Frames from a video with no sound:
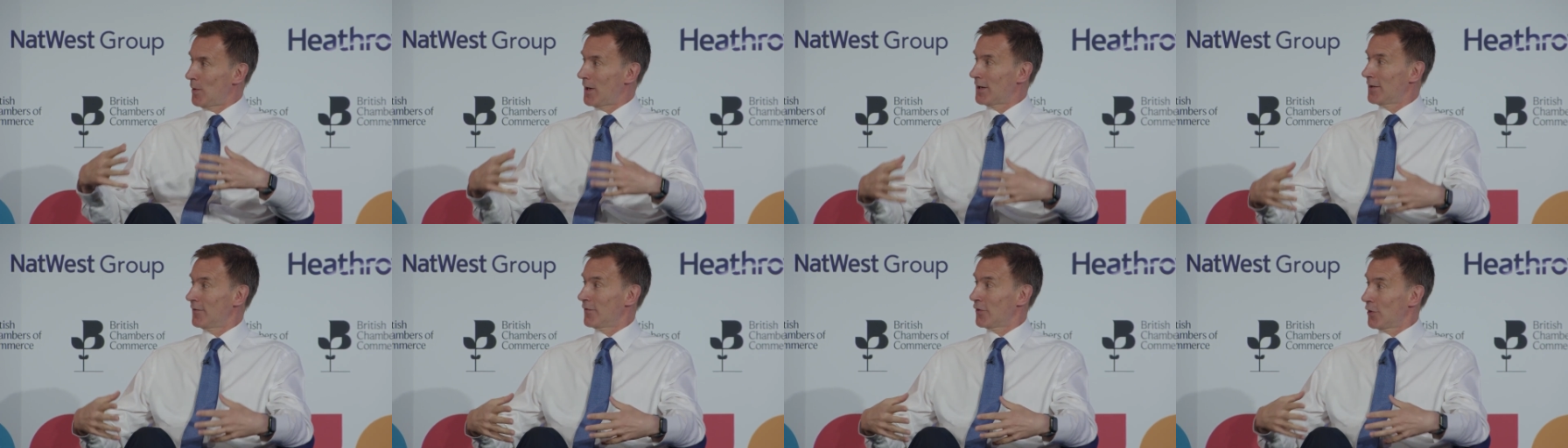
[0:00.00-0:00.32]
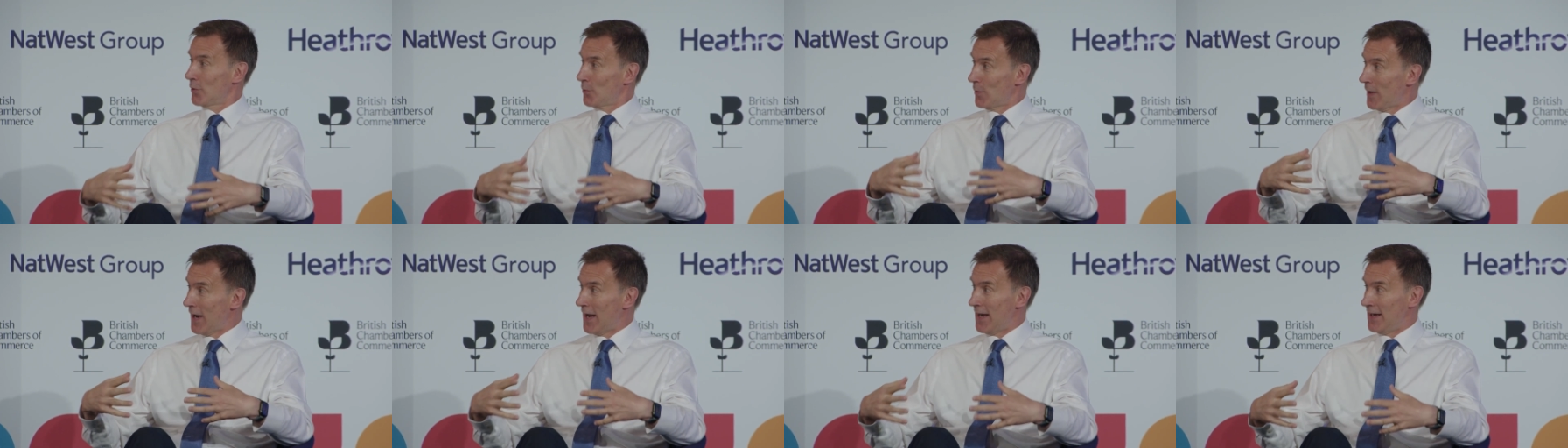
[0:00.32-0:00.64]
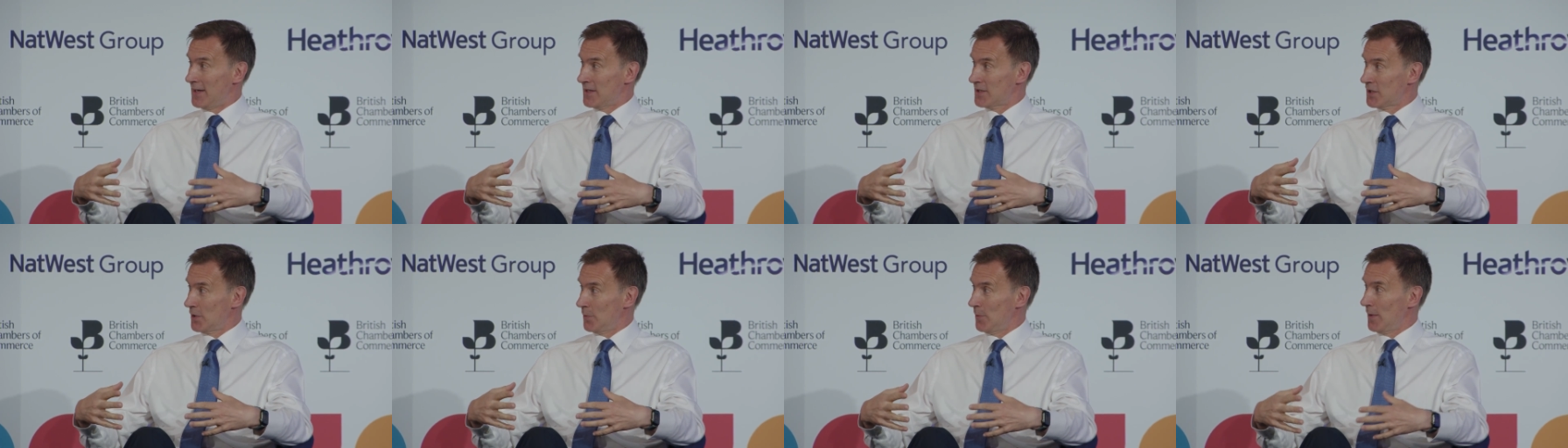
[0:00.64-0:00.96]
one of the
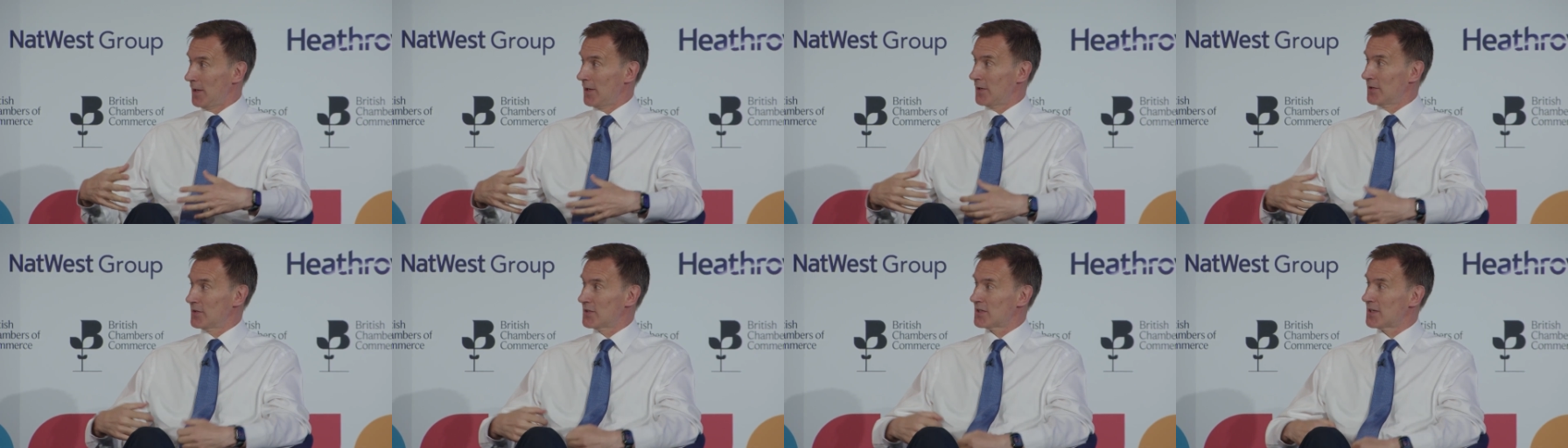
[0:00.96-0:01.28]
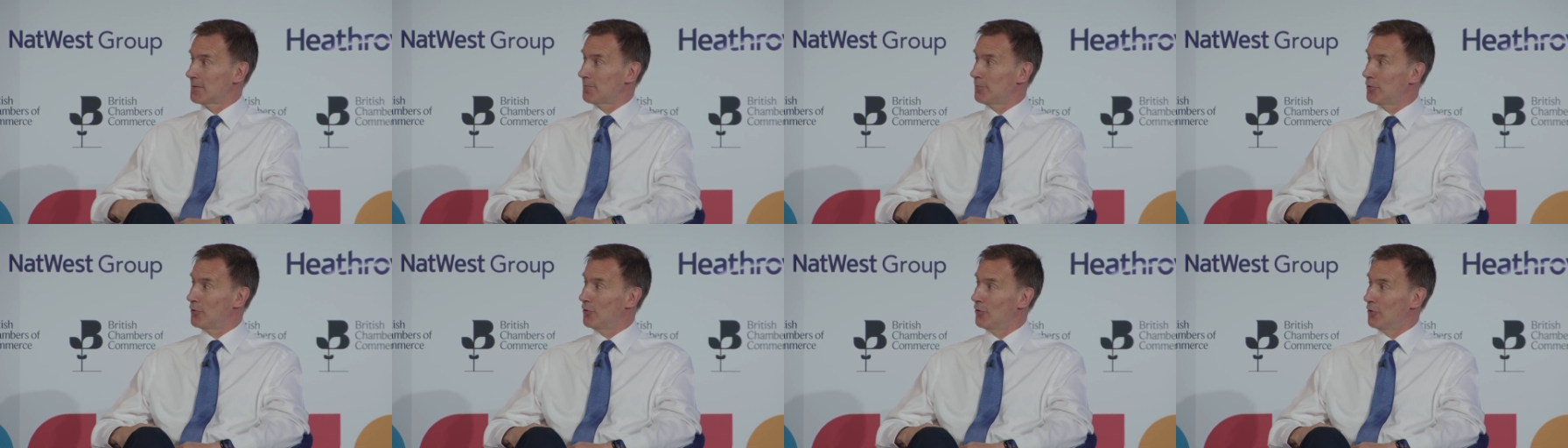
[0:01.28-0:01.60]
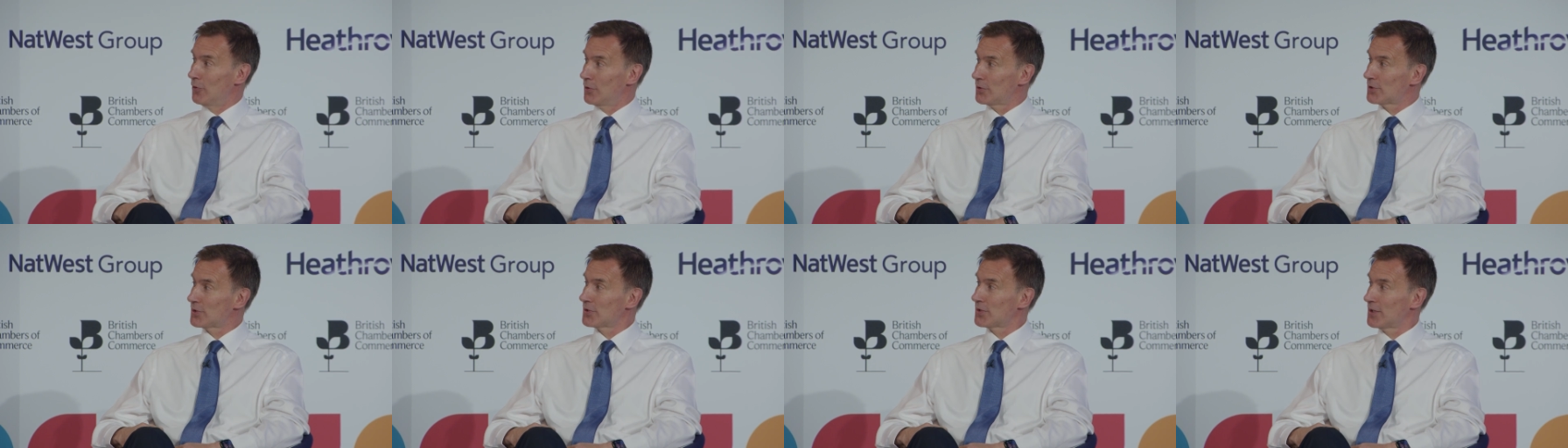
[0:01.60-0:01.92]
ways that we can
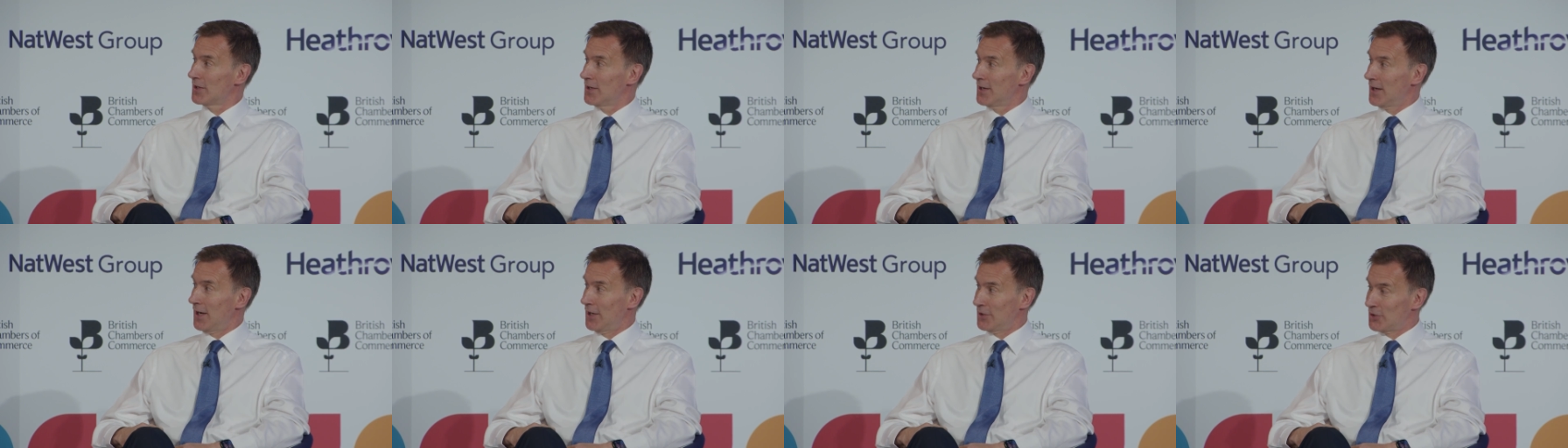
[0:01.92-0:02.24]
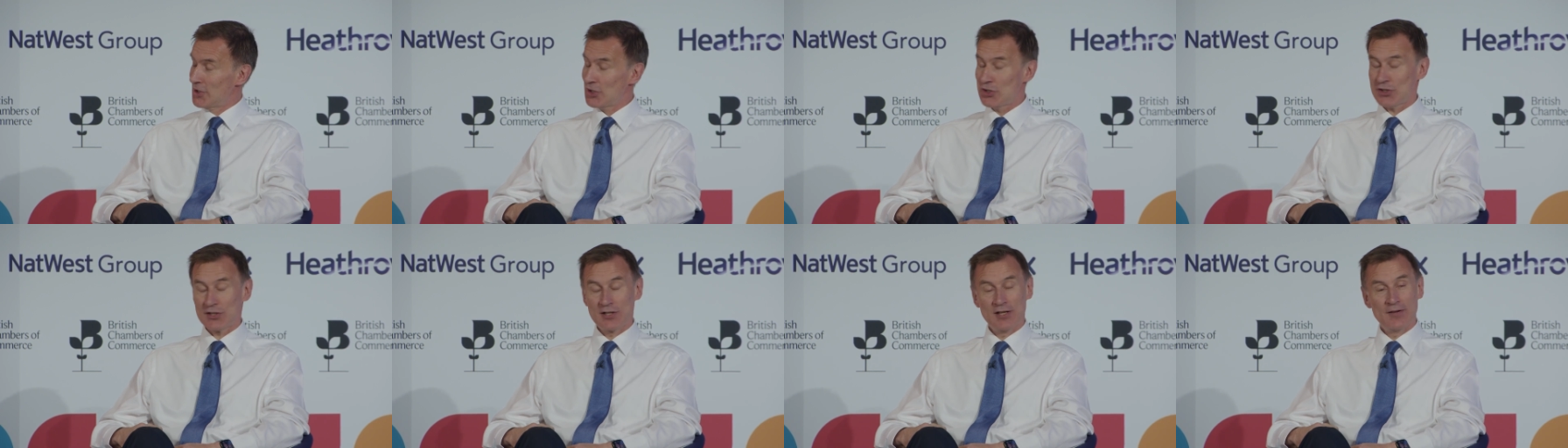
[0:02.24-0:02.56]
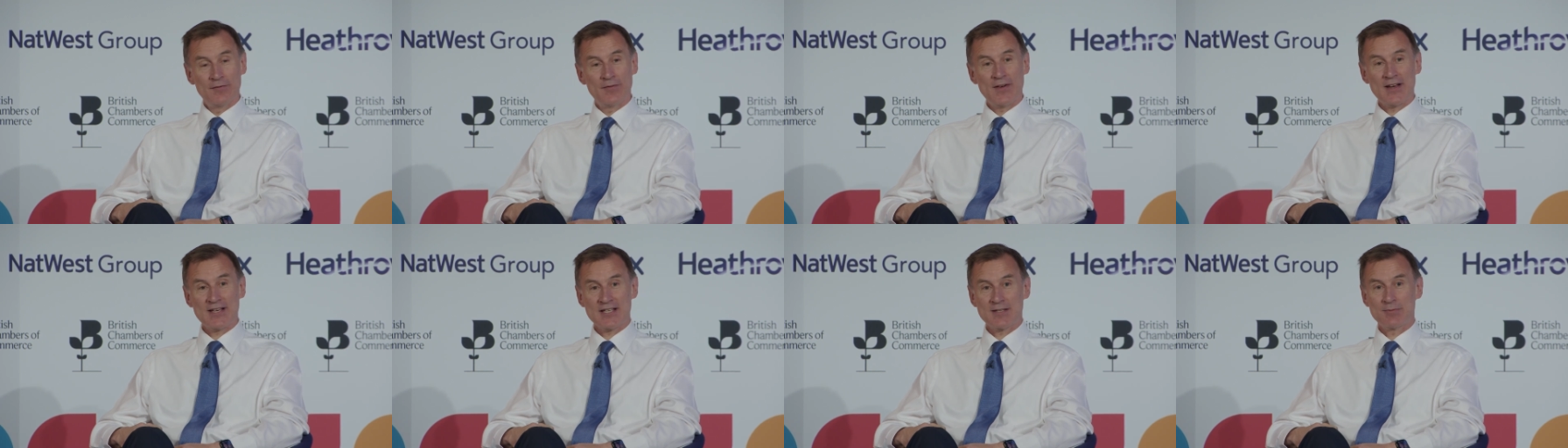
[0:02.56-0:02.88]
support
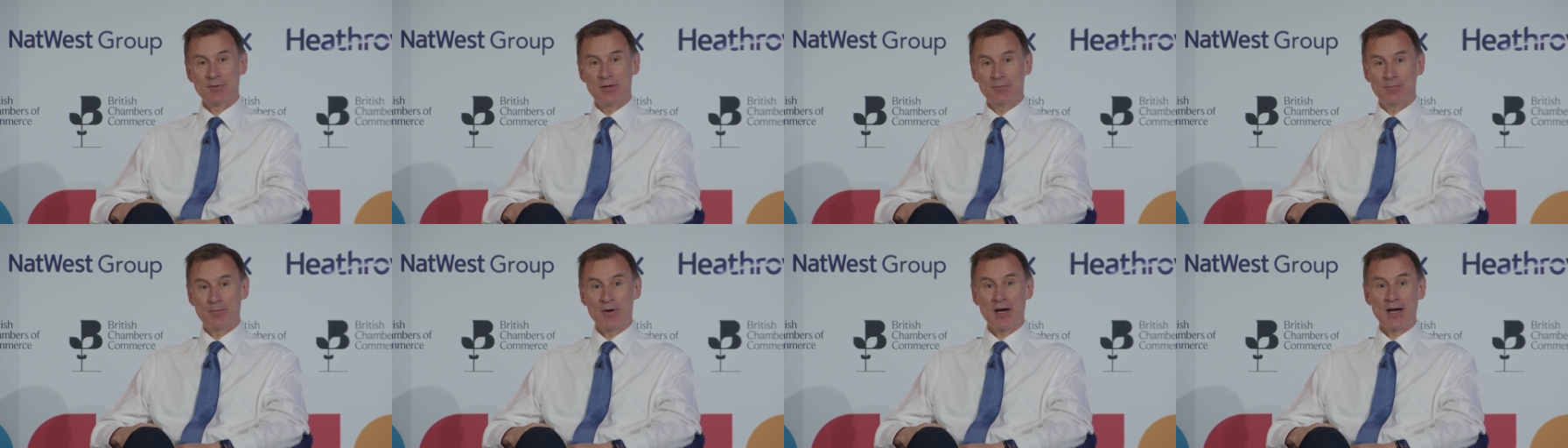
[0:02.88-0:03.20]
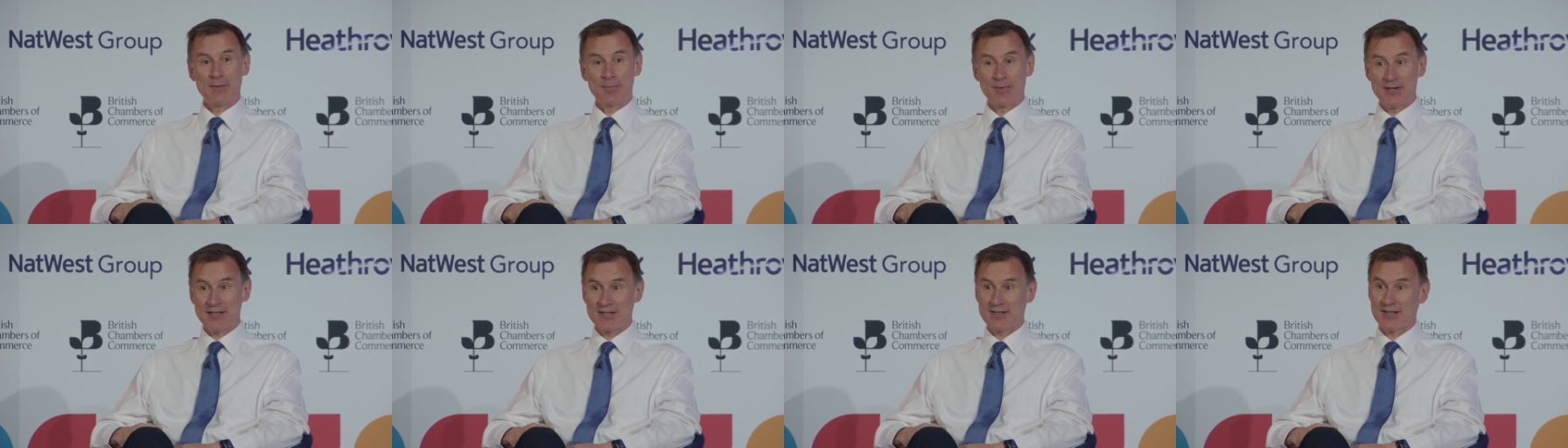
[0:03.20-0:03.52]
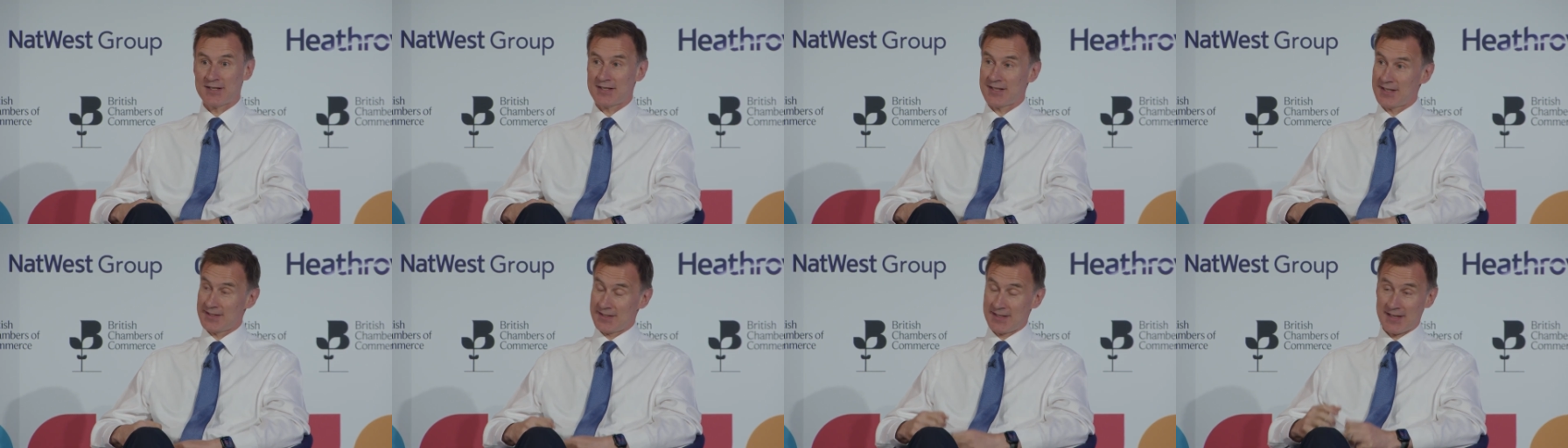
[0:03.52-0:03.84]
additional investment by
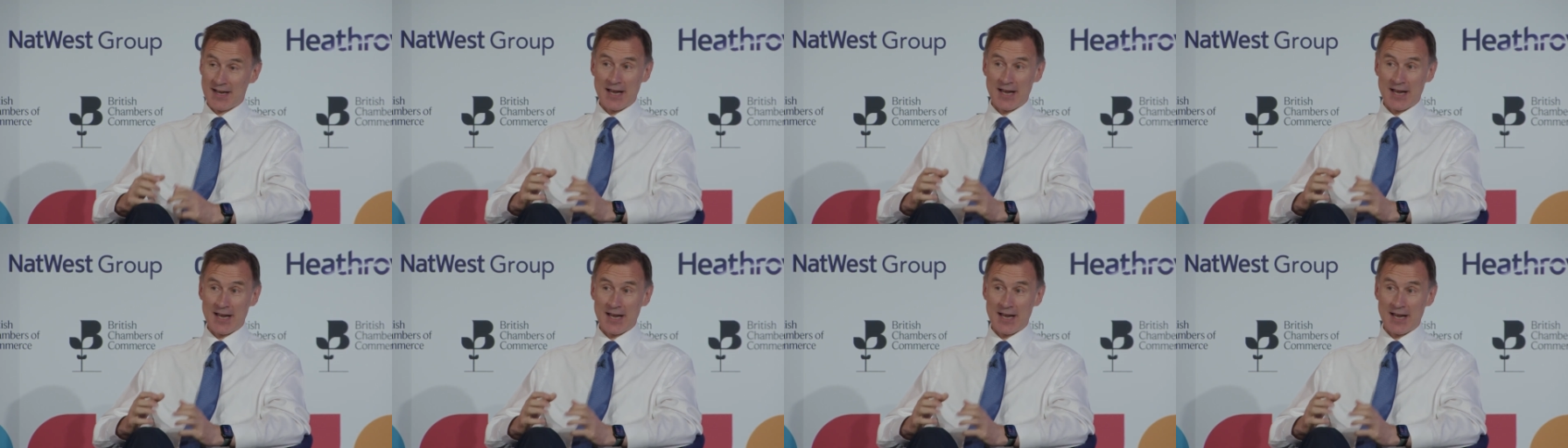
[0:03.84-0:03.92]
businesses.